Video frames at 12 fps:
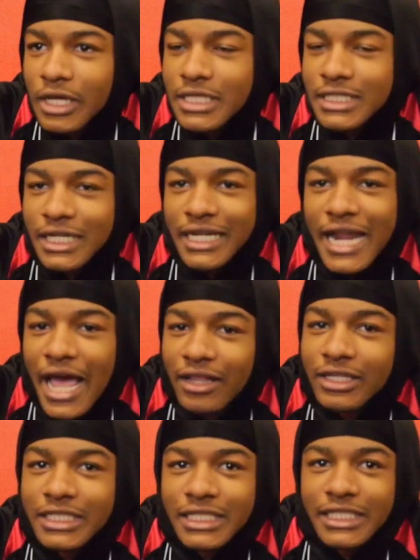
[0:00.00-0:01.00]
It's an
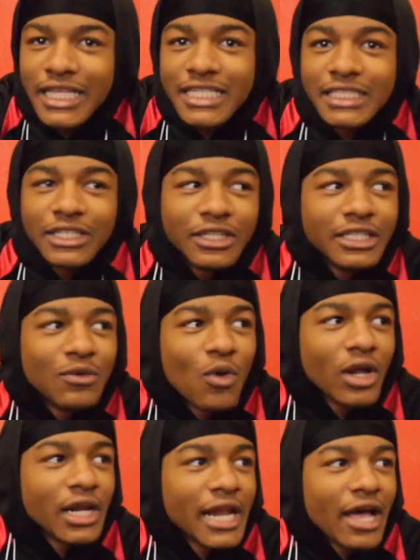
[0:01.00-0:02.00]
analogy. That's literally
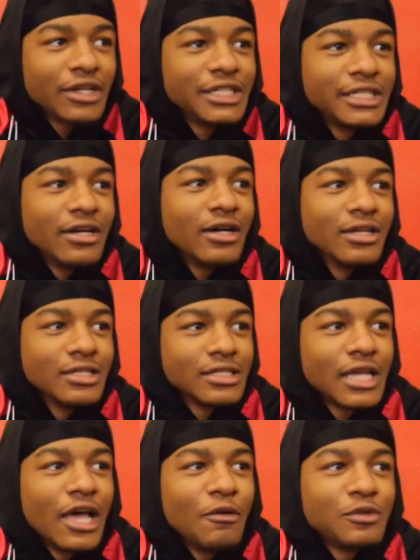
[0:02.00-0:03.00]
what an analogy does.
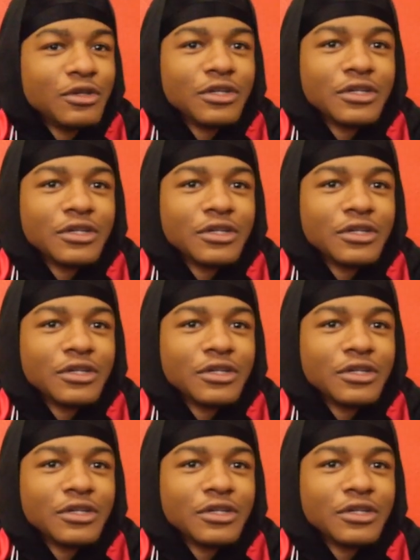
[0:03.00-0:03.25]
It helps you